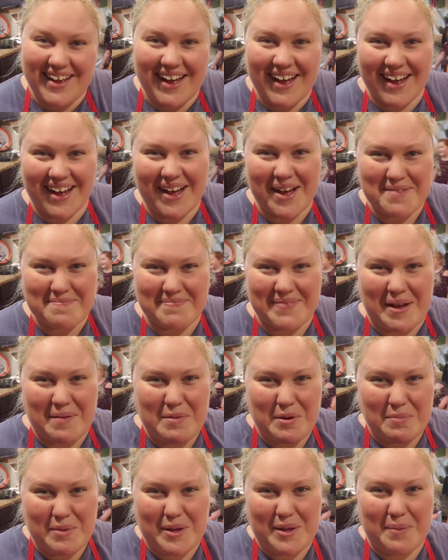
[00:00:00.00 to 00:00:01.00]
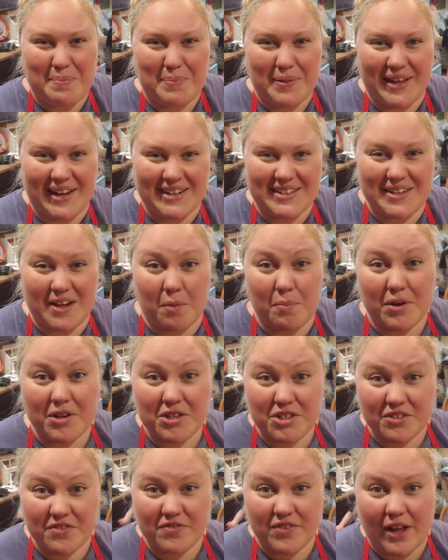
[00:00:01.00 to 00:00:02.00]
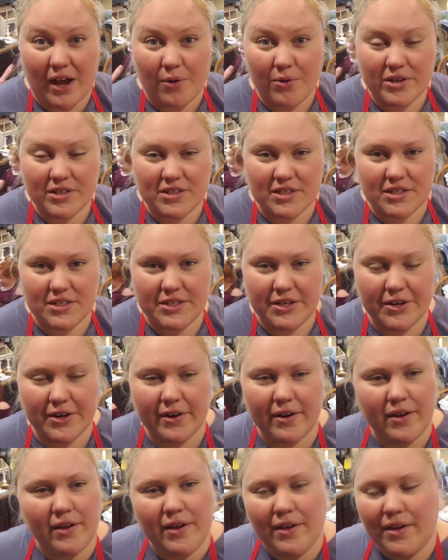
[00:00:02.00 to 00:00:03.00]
Um, I'm going to be planting a bunch of flowers this year.